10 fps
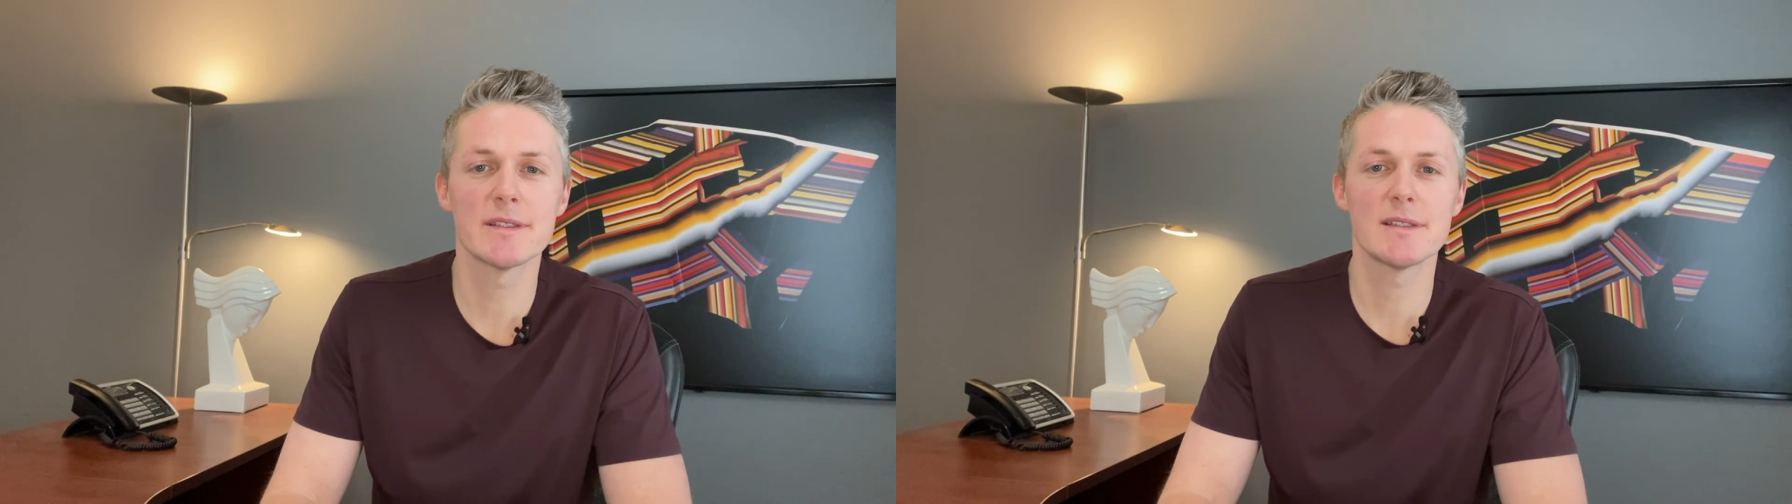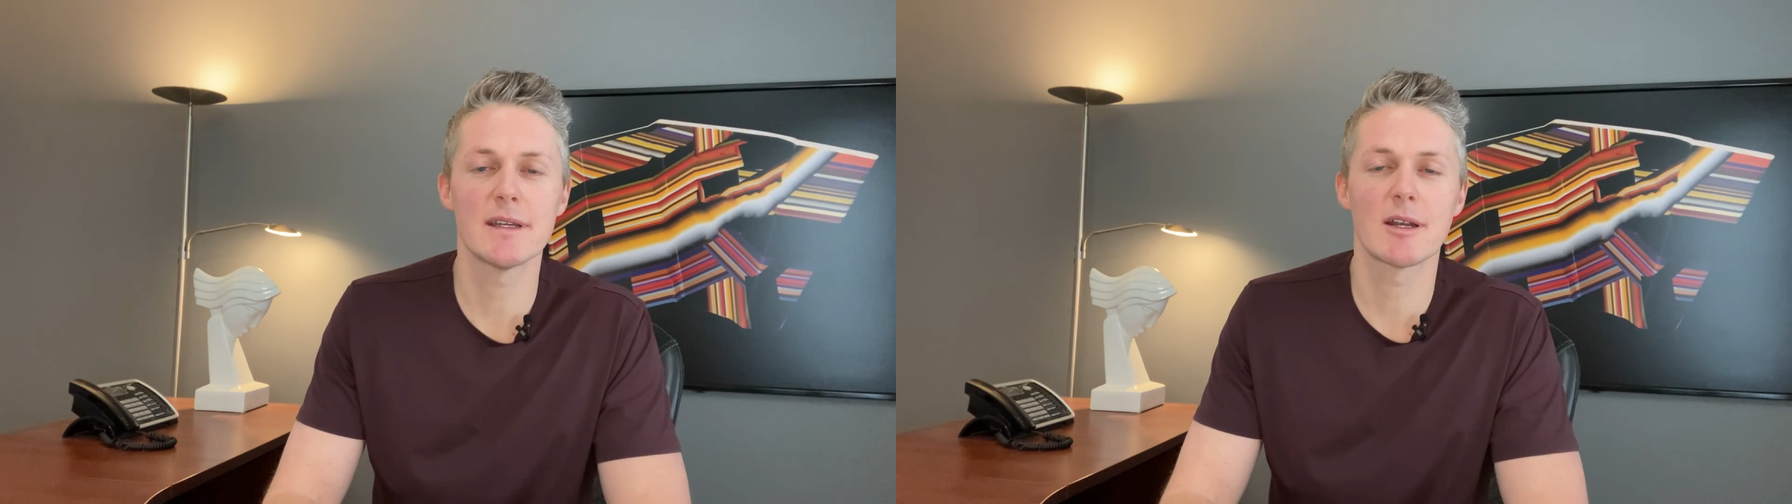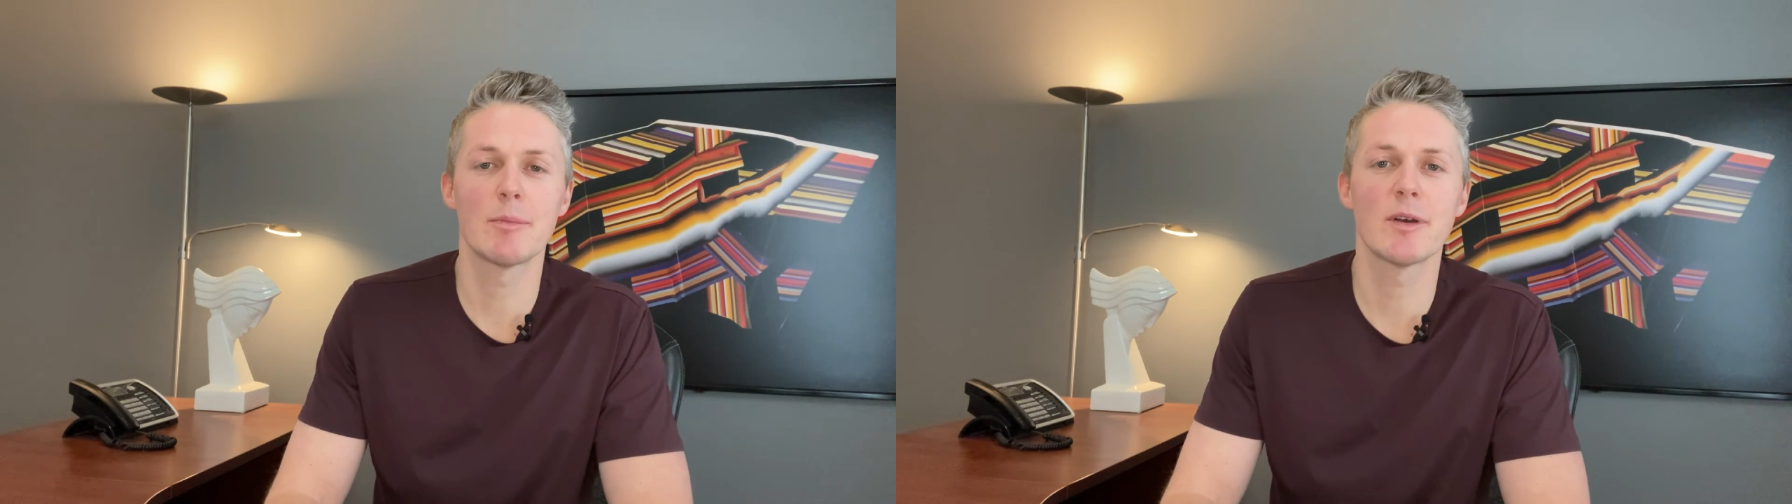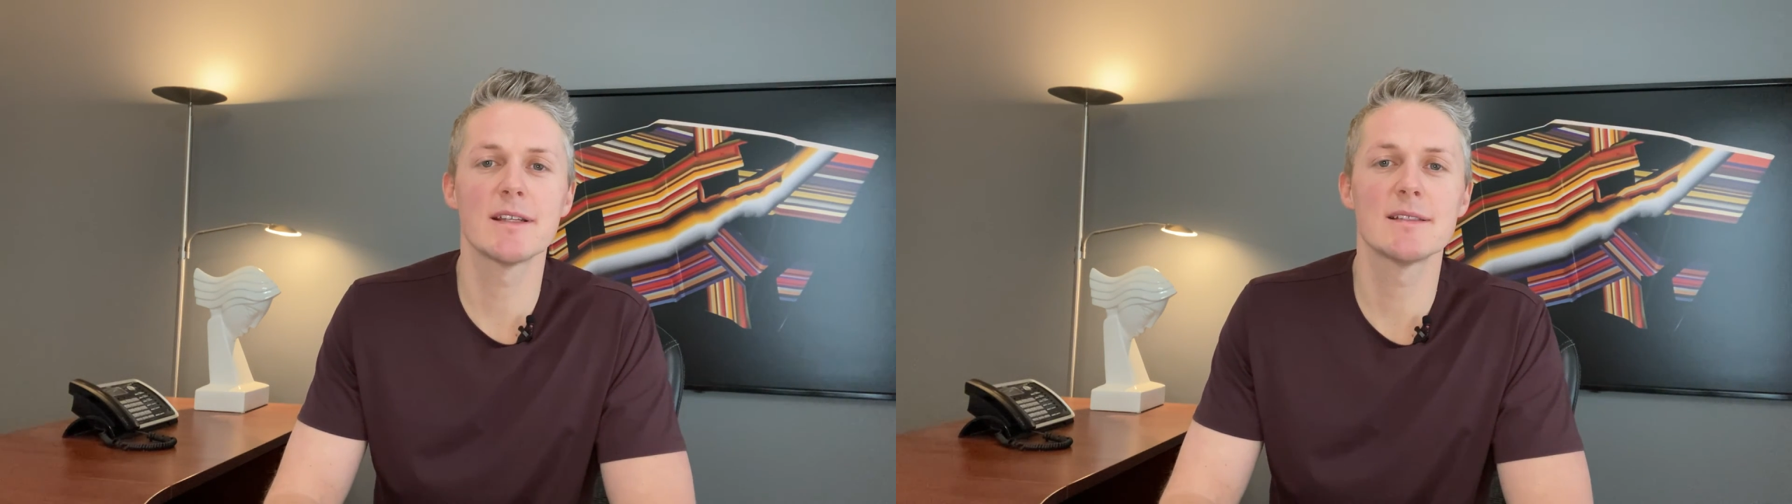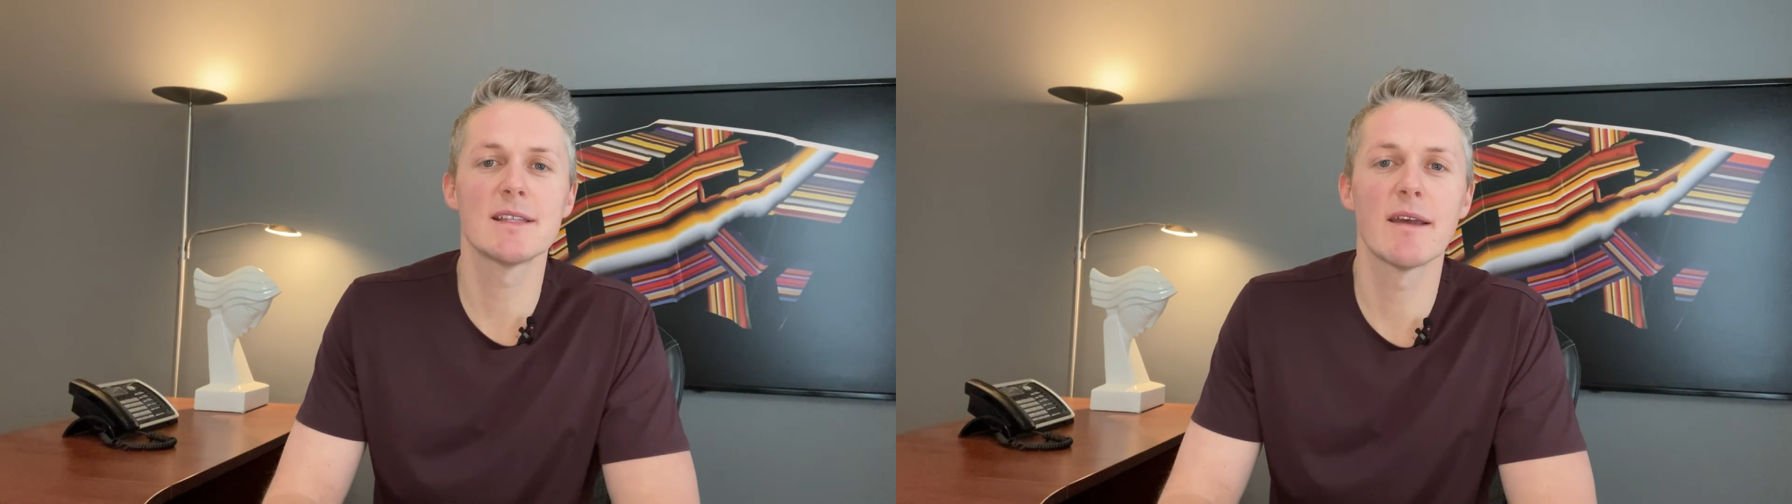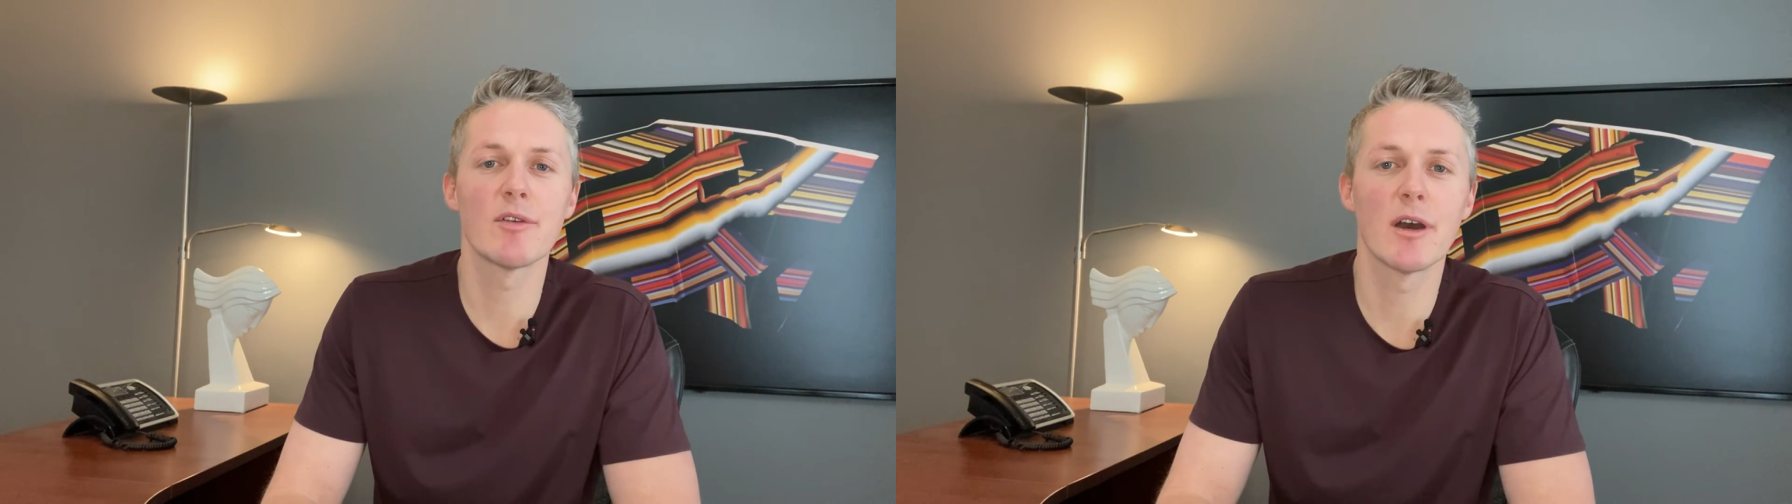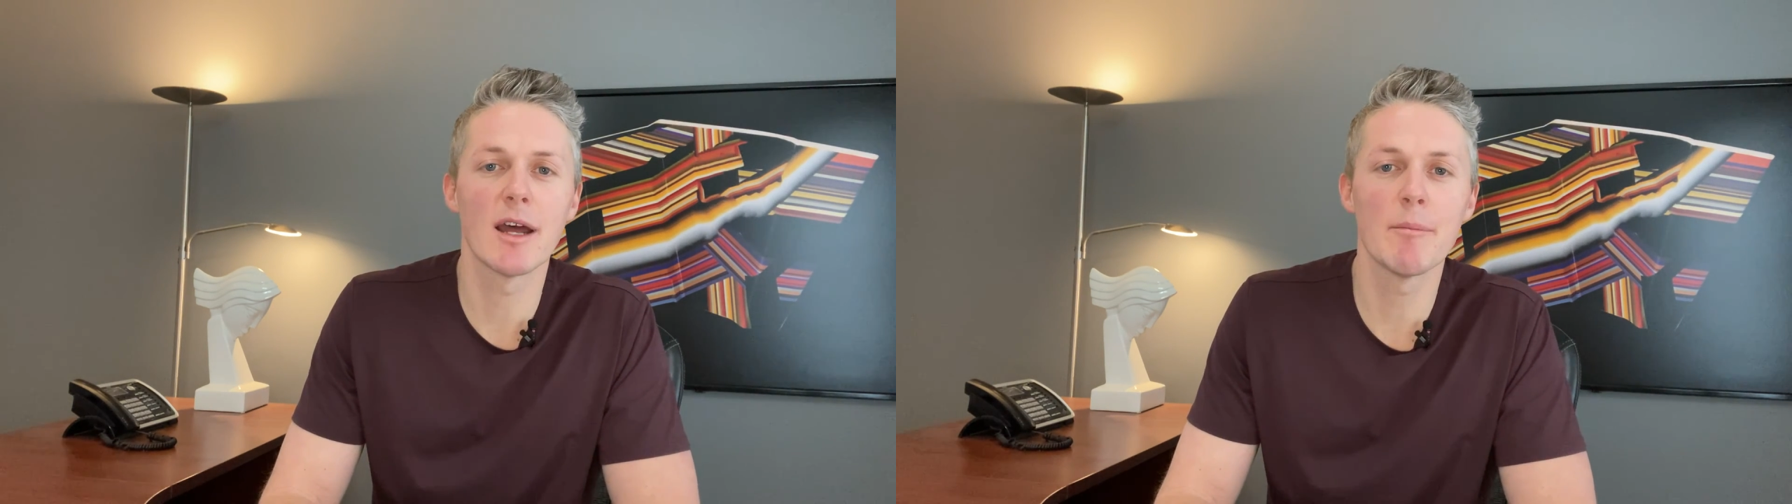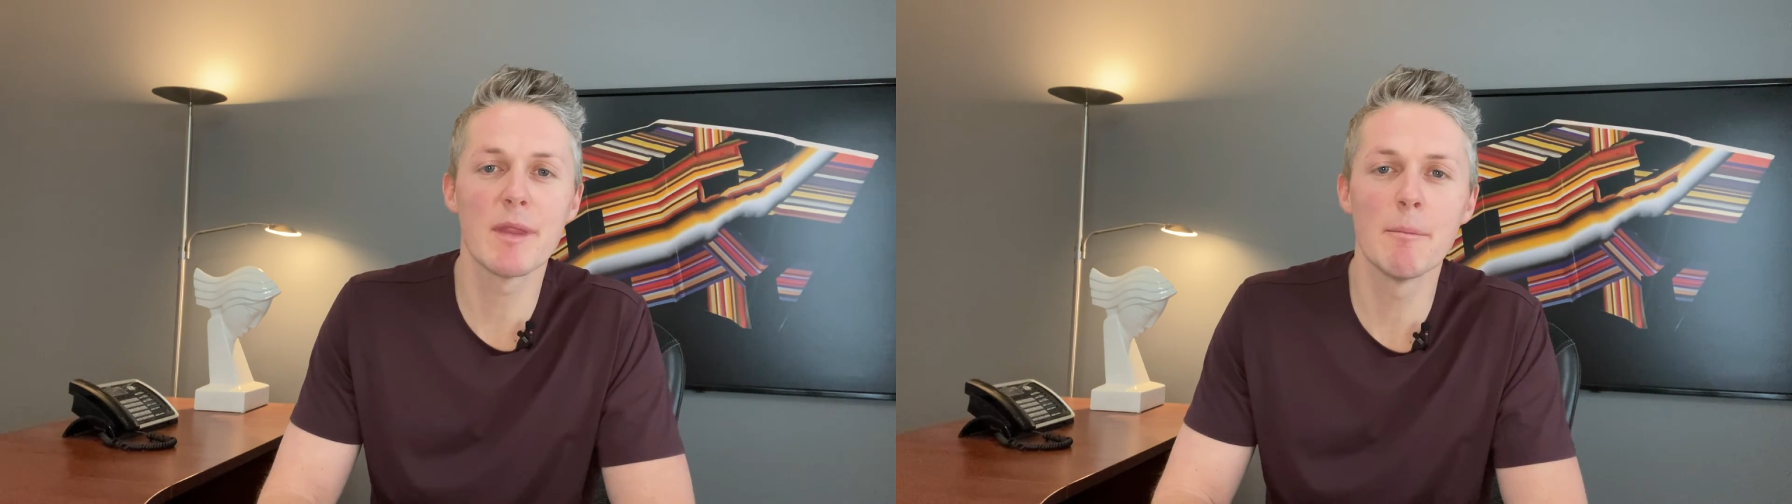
sticker prices have gone up,